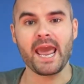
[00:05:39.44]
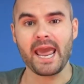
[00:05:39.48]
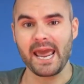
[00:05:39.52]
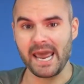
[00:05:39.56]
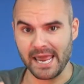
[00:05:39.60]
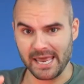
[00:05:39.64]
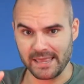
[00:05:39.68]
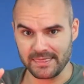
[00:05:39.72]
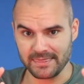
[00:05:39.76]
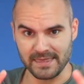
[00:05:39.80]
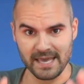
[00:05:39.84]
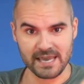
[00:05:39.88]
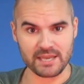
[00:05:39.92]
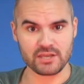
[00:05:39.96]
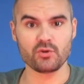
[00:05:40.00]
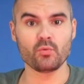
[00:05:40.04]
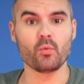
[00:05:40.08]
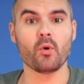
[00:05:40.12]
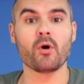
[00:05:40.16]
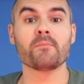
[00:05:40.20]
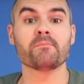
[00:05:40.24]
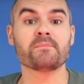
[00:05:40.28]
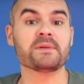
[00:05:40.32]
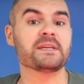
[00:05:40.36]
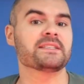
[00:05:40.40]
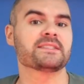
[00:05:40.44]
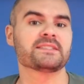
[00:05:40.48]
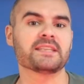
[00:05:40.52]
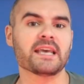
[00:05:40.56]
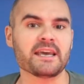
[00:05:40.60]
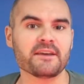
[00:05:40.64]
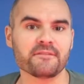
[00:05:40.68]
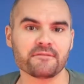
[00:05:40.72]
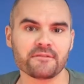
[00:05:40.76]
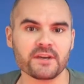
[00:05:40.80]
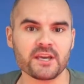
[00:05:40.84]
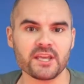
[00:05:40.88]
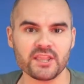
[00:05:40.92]
and that you won't be
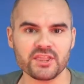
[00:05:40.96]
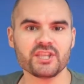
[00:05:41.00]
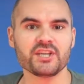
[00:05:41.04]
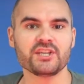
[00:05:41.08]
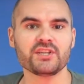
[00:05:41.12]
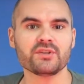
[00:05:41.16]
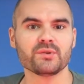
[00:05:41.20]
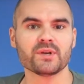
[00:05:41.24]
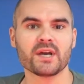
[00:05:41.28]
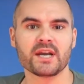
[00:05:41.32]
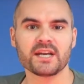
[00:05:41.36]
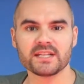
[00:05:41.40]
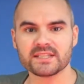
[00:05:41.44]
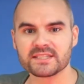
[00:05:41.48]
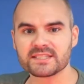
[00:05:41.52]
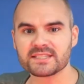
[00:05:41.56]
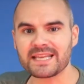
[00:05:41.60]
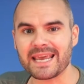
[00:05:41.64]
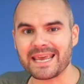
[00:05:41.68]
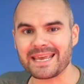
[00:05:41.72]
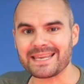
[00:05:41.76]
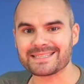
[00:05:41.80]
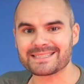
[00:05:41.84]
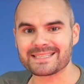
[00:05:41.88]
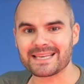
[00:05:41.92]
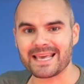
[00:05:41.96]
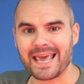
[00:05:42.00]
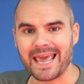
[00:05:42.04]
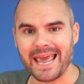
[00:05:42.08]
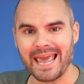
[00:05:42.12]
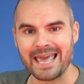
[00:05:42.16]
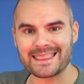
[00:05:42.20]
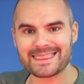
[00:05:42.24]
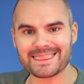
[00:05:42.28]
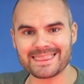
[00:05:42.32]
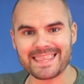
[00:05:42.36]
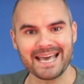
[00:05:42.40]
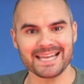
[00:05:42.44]
safe in the United States.
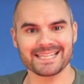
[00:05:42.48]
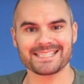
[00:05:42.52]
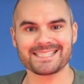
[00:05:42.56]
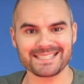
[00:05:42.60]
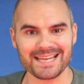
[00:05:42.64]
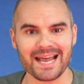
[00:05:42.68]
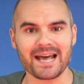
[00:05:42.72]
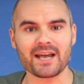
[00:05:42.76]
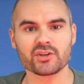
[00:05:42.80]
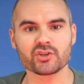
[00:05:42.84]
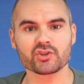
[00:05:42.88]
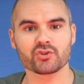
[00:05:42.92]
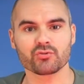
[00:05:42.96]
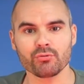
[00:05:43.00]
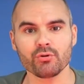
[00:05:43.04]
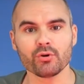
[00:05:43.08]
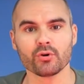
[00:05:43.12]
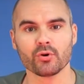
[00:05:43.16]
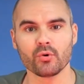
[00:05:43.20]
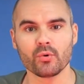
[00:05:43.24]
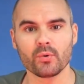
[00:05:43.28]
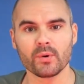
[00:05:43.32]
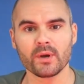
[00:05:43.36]
And that's not true.